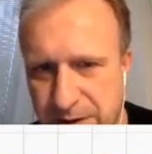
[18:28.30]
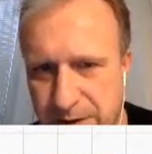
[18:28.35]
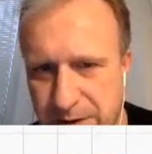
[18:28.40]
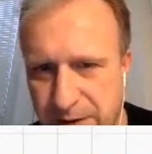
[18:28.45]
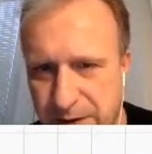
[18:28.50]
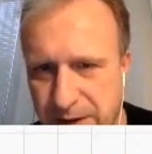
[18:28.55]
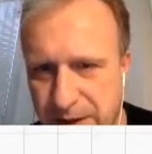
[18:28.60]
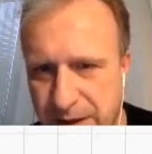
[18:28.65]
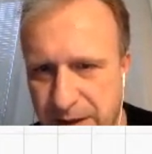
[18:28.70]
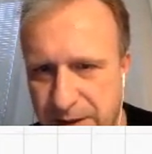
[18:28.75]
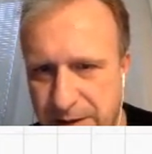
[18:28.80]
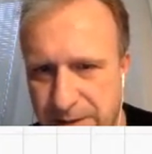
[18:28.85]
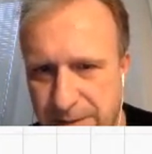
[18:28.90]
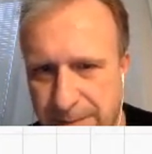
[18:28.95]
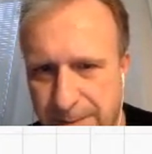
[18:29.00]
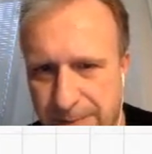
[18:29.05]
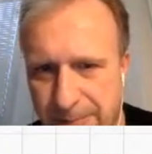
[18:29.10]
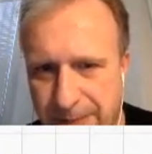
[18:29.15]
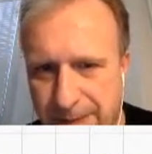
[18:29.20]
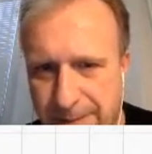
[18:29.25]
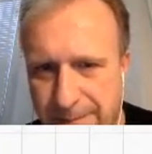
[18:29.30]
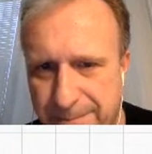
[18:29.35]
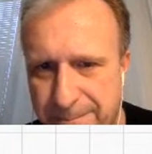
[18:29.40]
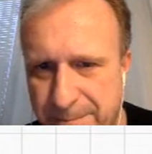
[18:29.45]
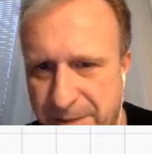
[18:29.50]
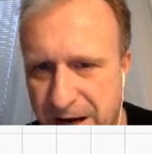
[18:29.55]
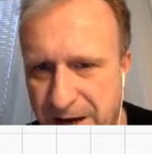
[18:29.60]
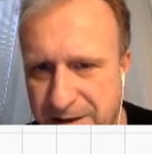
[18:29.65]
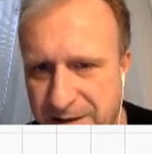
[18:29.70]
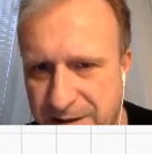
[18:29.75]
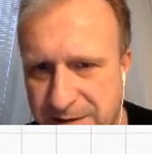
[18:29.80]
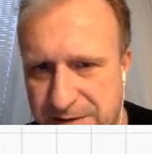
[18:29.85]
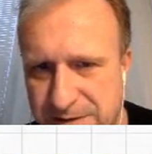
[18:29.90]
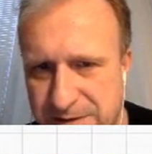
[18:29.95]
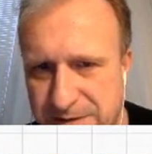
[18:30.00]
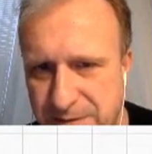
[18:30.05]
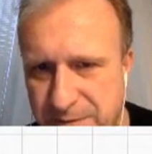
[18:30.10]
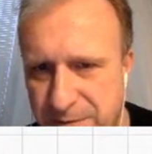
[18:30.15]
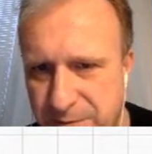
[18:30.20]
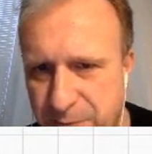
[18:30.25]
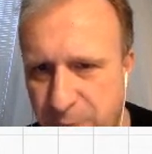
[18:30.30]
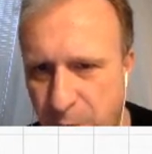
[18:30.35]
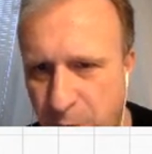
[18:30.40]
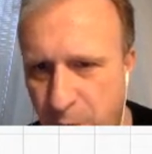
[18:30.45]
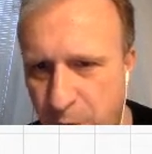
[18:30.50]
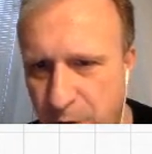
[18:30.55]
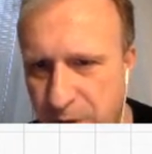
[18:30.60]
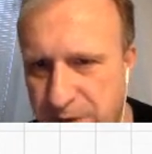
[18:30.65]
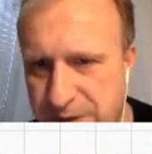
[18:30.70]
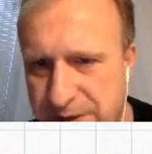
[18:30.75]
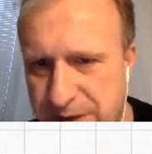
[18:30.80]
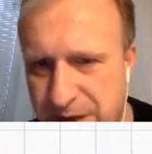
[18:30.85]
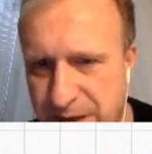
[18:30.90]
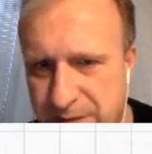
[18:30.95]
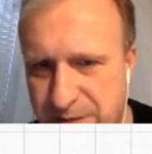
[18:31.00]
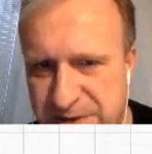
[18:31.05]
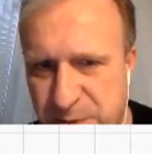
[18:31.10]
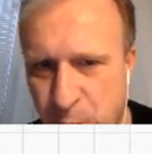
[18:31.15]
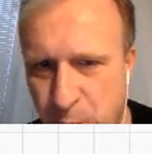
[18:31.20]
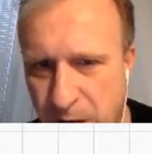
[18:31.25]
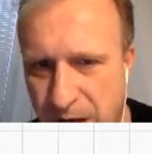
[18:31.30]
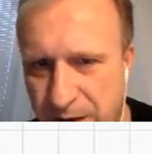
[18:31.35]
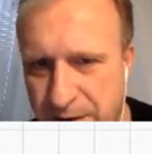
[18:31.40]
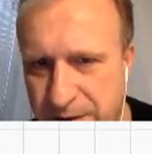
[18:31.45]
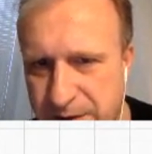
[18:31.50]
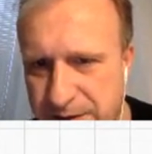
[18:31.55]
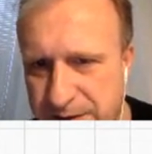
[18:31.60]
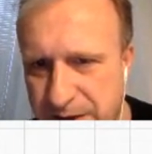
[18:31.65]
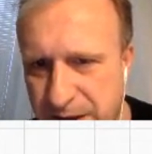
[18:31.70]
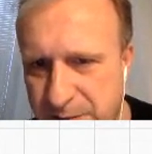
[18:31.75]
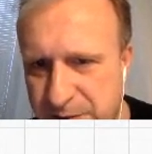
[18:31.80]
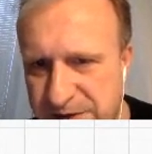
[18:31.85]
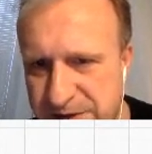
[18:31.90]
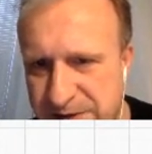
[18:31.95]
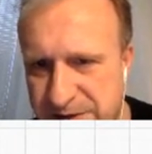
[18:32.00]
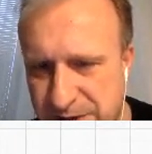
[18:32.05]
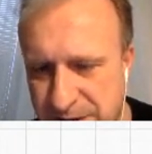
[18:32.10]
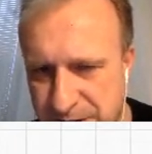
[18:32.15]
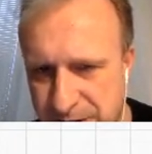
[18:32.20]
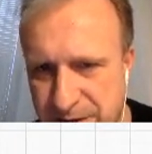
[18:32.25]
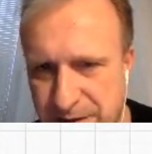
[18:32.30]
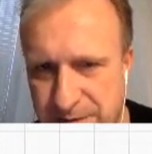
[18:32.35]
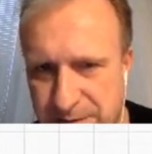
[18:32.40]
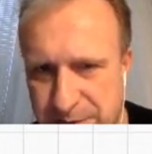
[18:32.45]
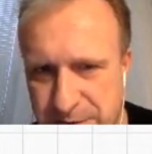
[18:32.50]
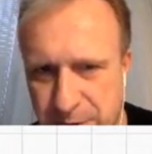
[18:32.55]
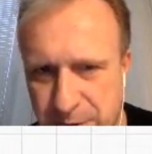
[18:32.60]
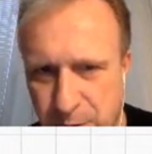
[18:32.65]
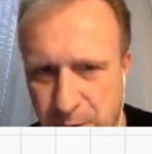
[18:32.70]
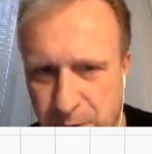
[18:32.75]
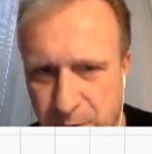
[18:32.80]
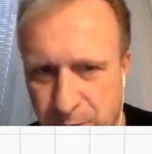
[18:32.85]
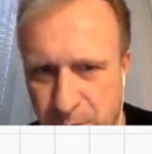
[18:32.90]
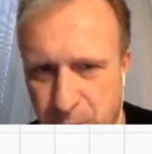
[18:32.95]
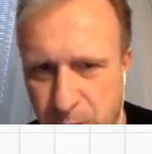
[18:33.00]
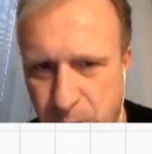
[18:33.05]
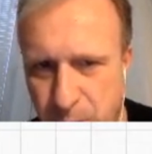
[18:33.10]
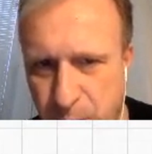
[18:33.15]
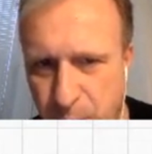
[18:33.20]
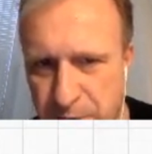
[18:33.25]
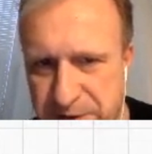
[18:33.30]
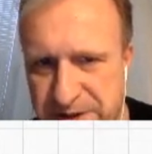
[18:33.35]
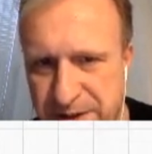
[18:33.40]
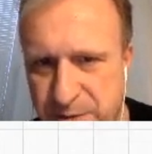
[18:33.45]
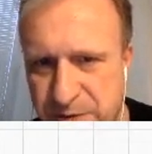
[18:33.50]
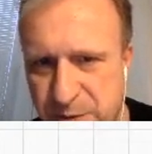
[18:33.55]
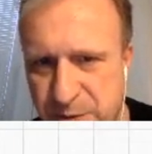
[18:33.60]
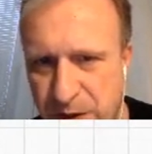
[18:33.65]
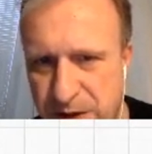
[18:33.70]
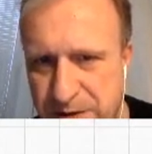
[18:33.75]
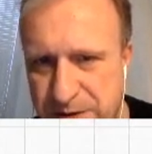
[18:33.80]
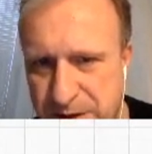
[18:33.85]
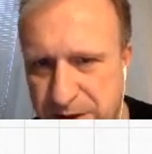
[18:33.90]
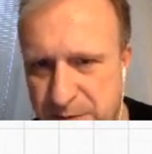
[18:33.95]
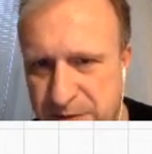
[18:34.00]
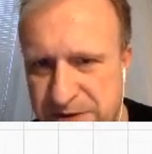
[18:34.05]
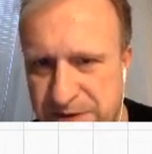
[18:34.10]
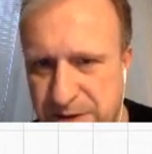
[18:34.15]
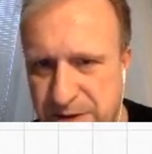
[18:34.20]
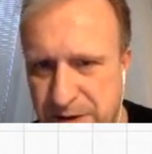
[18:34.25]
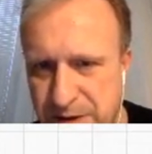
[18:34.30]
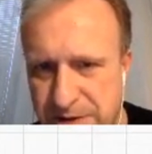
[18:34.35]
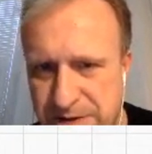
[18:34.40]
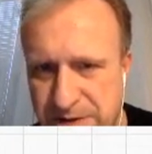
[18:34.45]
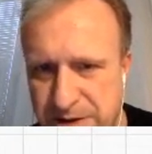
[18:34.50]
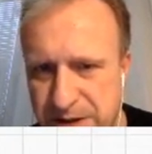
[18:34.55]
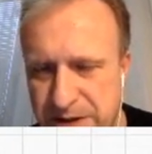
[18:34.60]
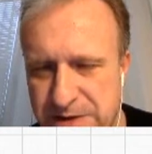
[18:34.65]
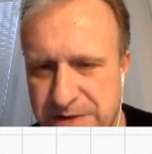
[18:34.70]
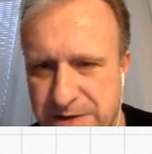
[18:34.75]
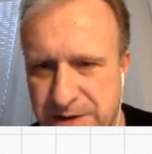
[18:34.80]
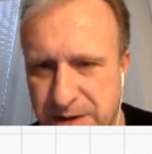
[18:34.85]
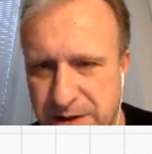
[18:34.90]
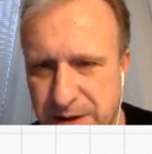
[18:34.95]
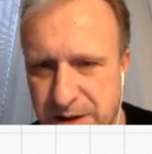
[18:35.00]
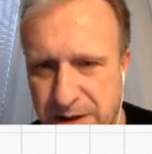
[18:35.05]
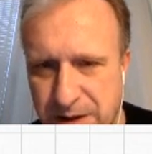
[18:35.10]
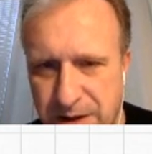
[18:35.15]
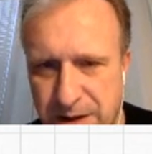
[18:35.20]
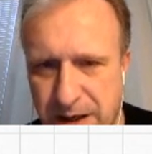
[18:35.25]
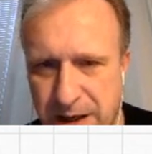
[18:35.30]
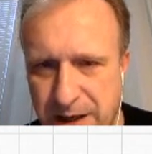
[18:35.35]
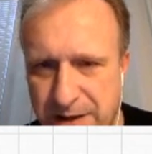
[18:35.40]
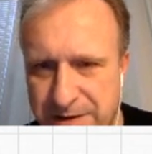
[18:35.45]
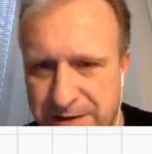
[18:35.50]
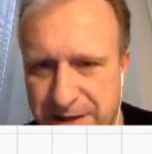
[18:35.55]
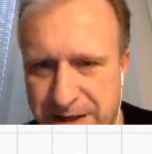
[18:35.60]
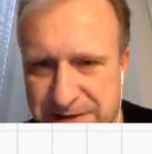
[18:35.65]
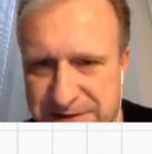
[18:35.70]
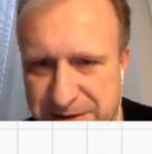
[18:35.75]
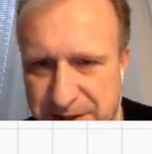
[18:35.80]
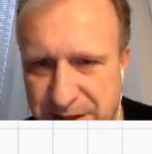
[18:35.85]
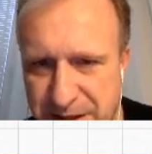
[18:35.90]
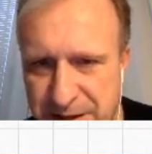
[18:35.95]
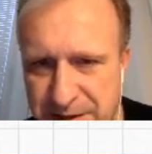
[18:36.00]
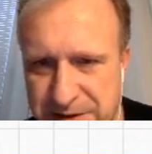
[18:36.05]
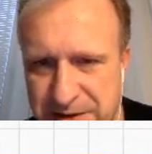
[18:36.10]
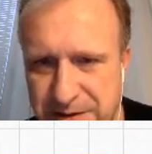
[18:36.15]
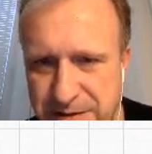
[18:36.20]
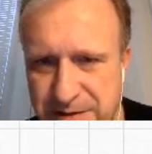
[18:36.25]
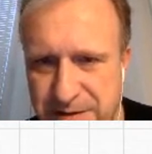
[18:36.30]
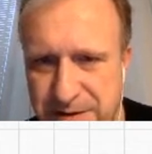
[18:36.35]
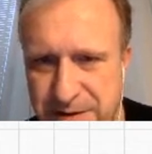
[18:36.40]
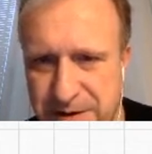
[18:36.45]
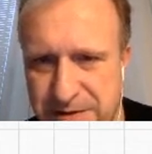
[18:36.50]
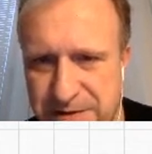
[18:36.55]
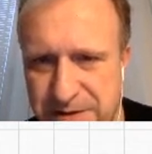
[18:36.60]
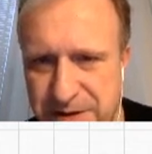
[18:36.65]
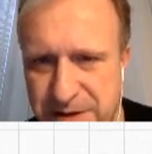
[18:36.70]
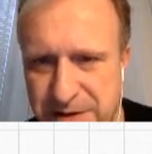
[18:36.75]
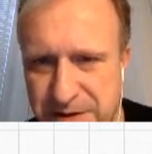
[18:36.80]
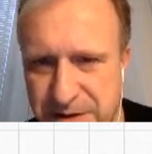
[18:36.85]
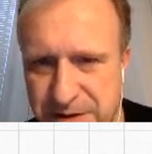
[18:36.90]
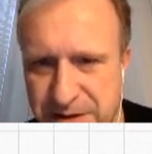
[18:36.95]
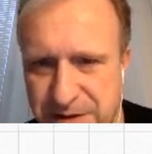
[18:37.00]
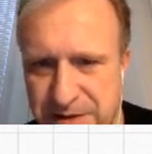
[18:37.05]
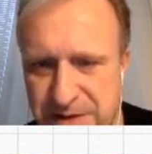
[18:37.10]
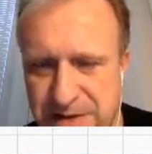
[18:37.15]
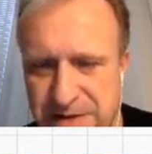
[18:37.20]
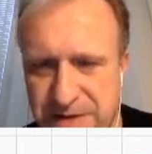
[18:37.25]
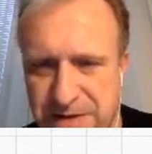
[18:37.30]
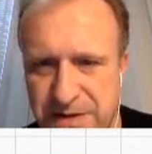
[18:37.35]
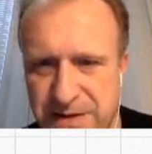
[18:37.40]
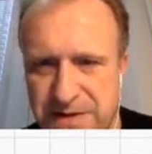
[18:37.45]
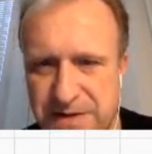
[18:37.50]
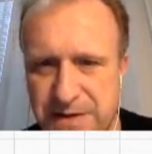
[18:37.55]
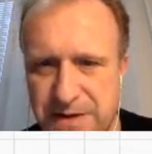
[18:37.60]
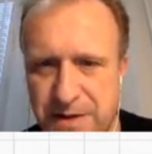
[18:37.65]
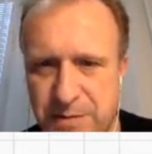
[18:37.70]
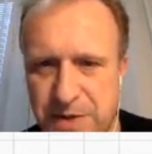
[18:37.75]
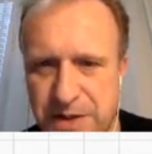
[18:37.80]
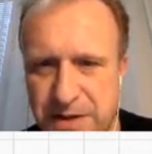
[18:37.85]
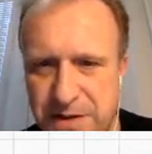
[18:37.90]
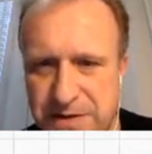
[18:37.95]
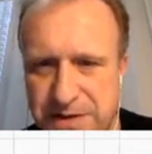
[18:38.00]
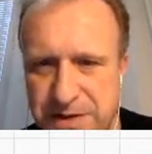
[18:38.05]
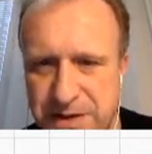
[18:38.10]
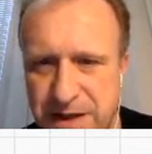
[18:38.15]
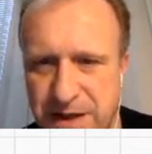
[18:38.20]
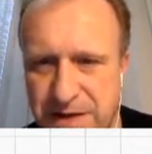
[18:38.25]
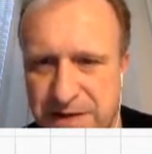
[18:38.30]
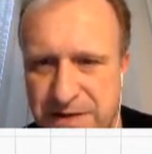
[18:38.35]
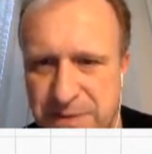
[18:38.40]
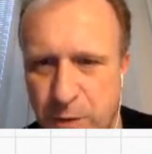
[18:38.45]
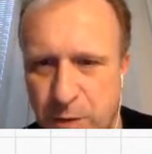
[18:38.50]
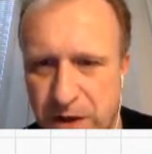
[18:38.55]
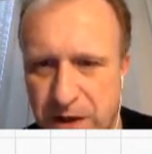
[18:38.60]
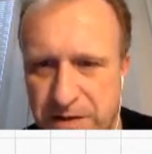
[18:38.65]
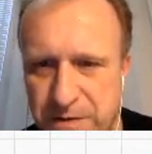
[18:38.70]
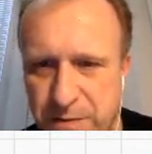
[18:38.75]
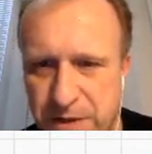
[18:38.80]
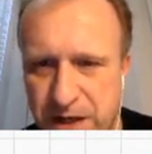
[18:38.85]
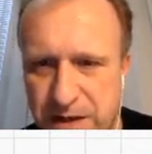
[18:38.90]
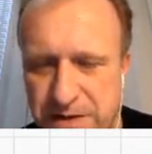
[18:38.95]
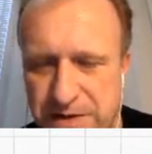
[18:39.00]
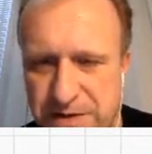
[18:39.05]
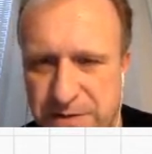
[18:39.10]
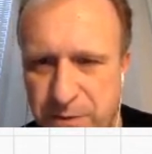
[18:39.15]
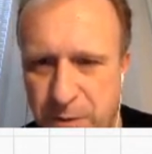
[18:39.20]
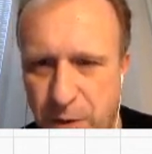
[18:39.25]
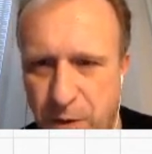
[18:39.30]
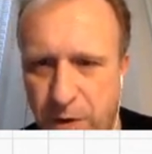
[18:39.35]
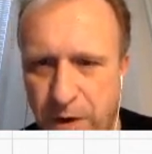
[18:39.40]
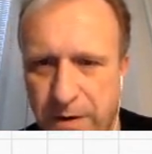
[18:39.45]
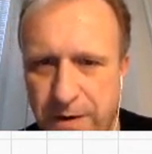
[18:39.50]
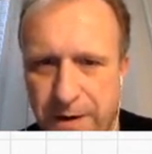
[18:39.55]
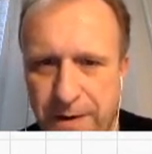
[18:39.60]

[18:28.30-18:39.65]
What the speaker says: okay, minus 4 times 1 times c, so 4 times 1 times c is this, and that's it. This is the discriminant, k squared minus 4.